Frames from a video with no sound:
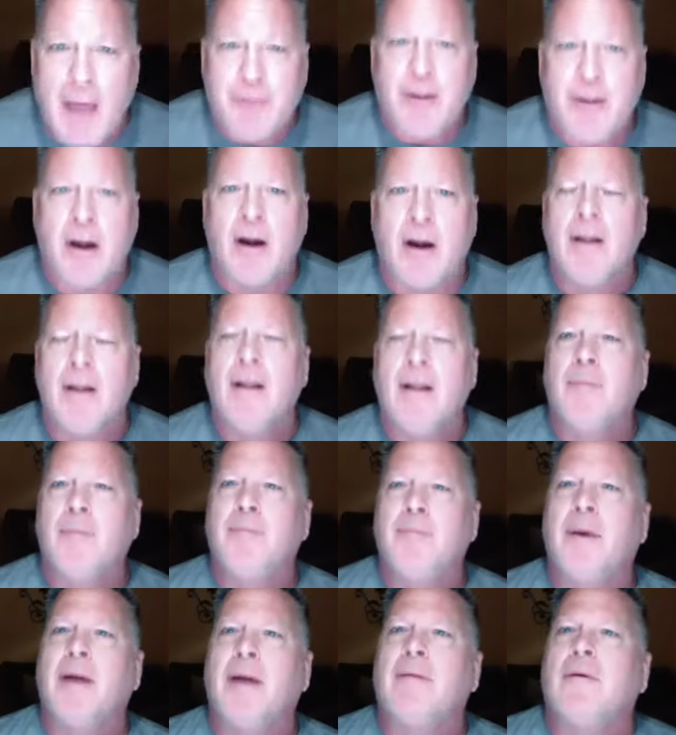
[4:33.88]
there,
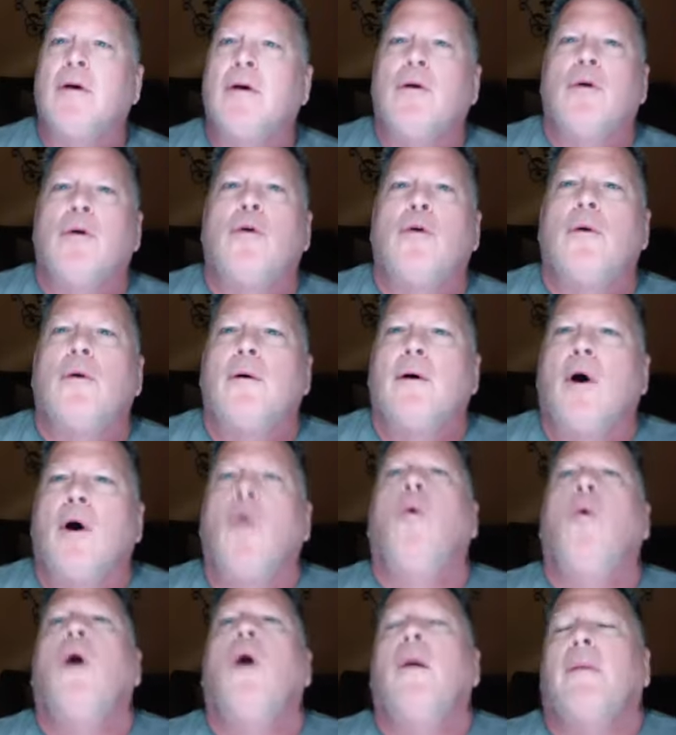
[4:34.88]
but a
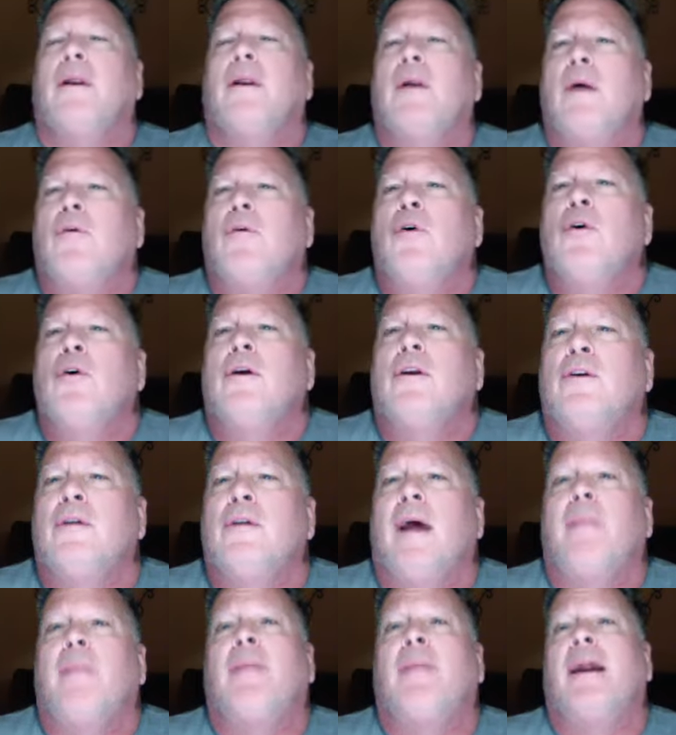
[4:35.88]
woman. Now, who could do
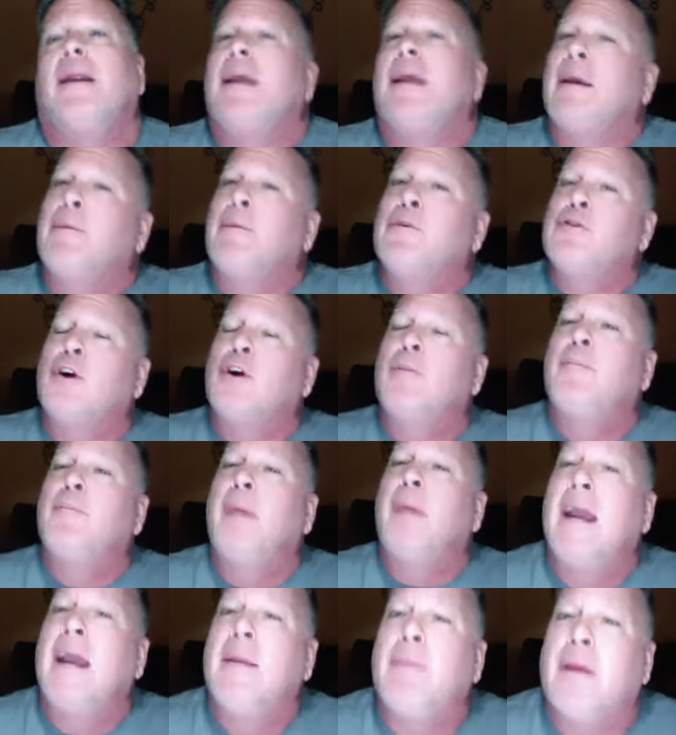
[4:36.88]
that? But it was her
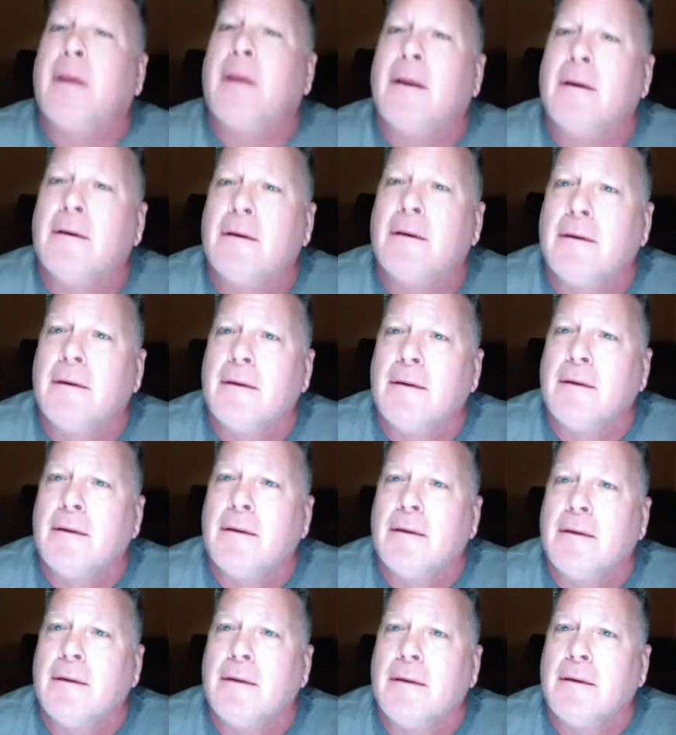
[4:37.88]
baby,
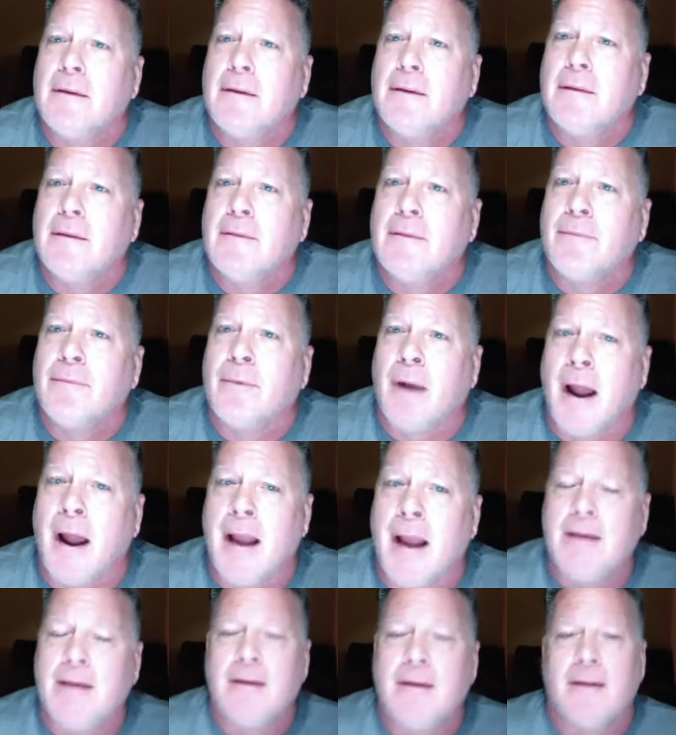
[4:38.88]

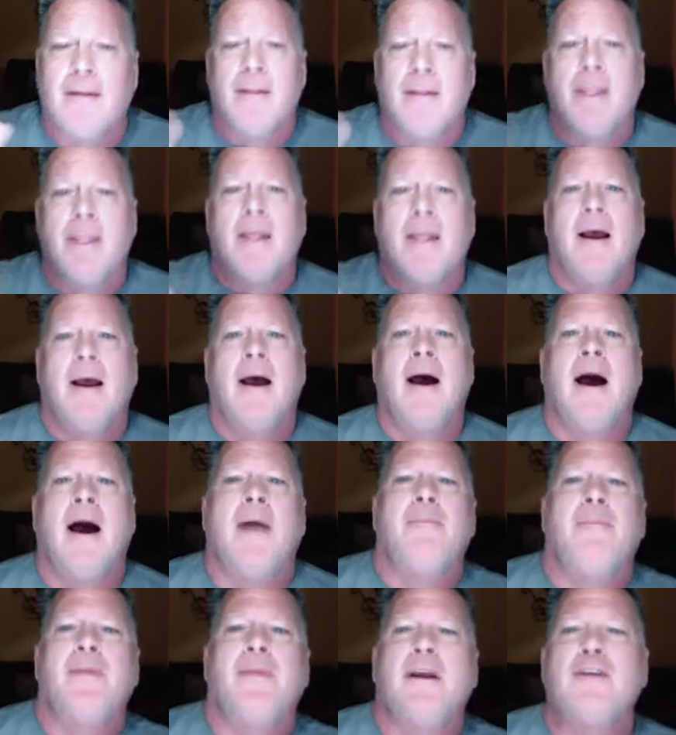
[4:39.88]
right?
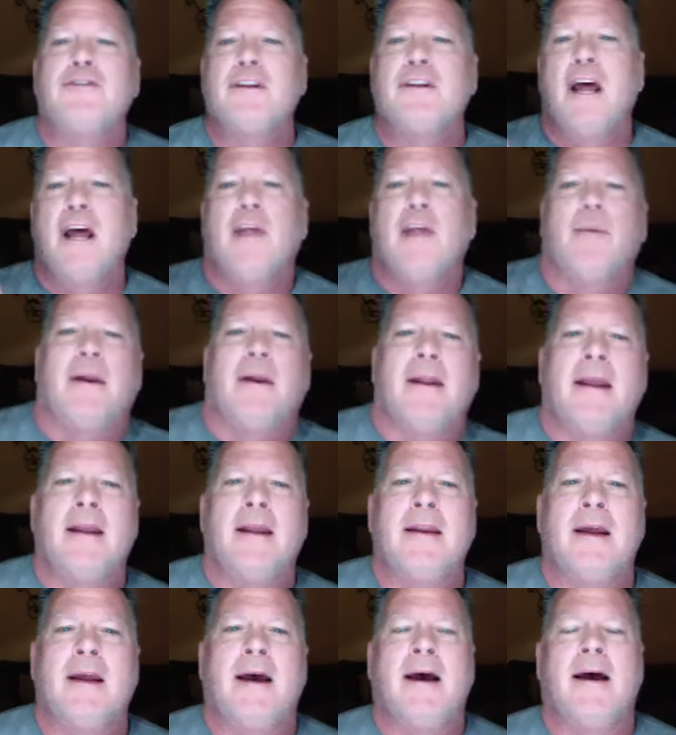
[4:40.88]
Um, here's another one.
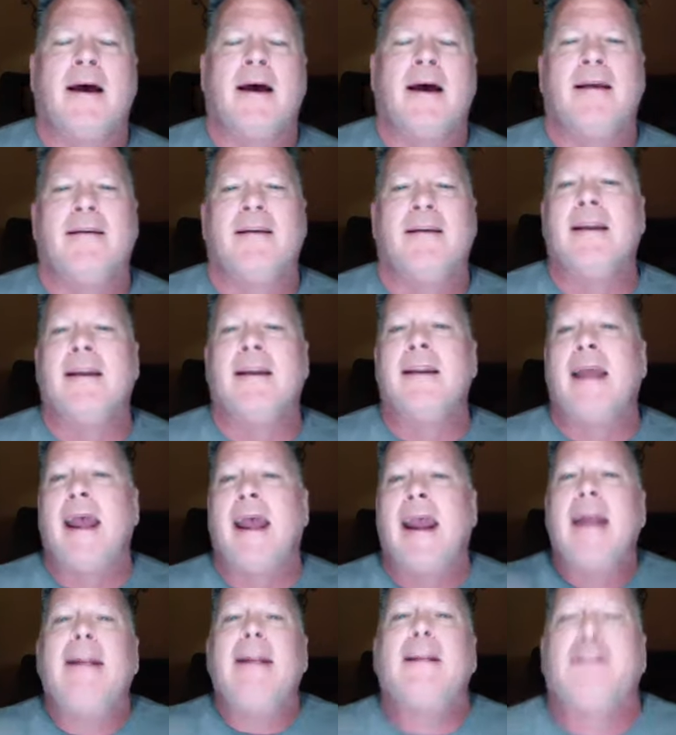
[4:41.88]
In, uh, in
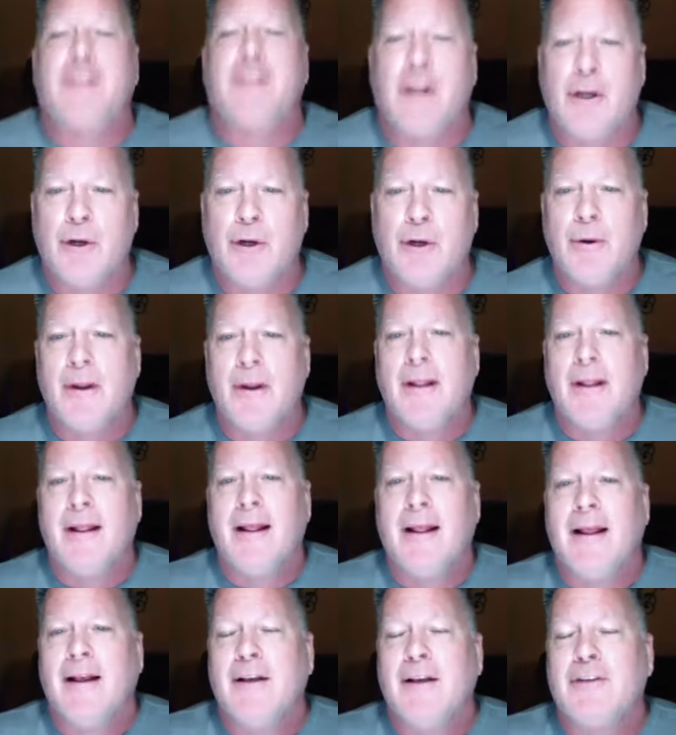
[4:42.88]
82,
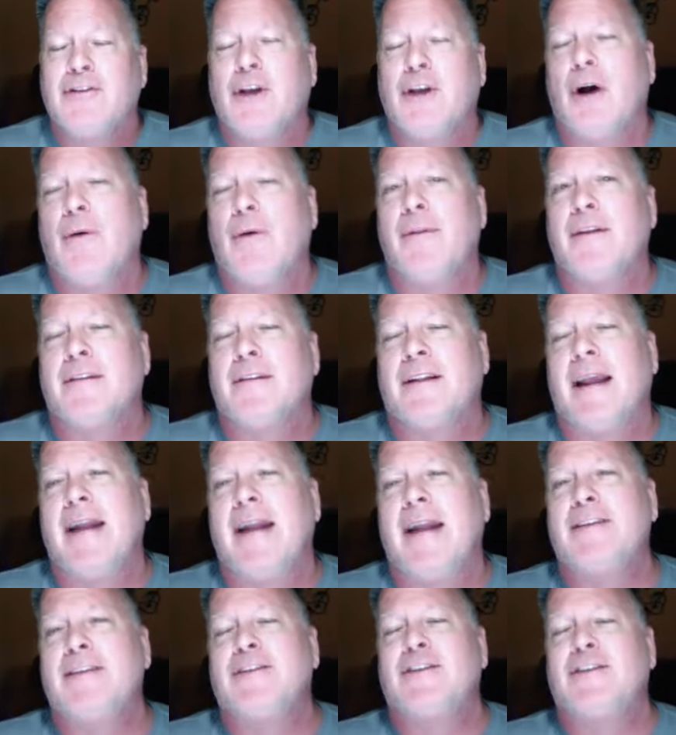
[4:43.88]
so this
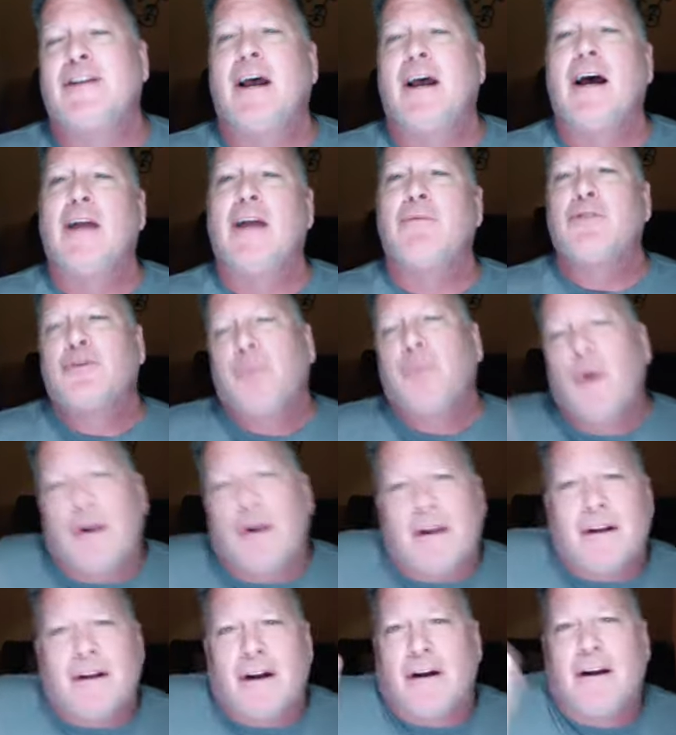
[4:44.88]
lady's son was
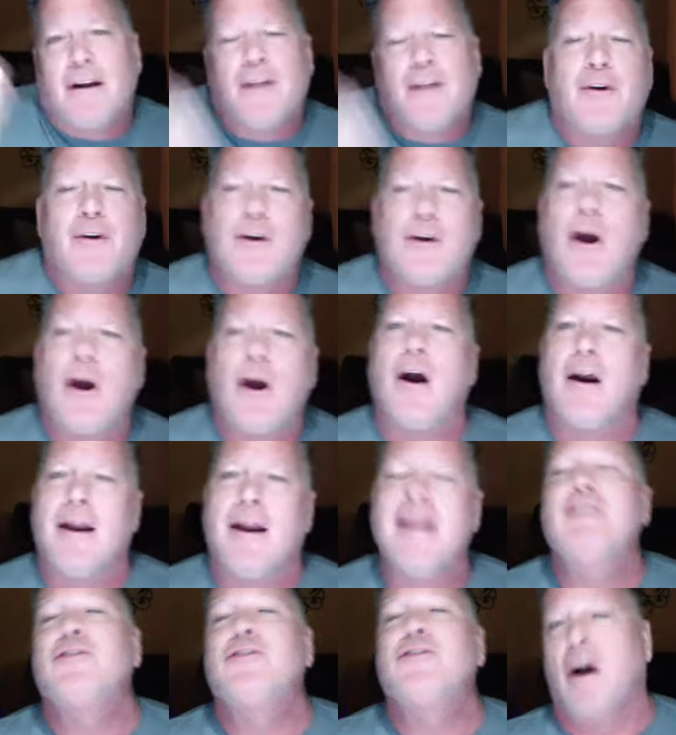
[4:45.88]
working underneath her car,
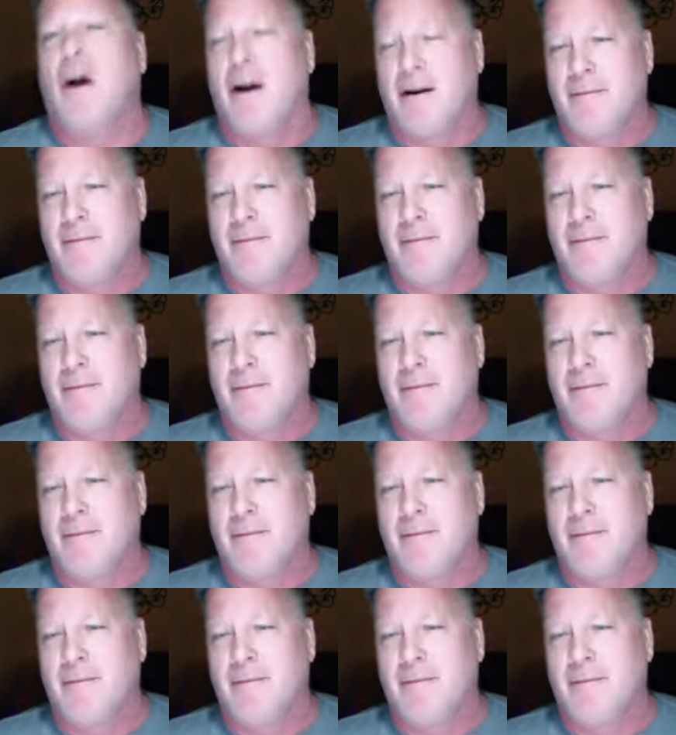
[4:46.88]
his car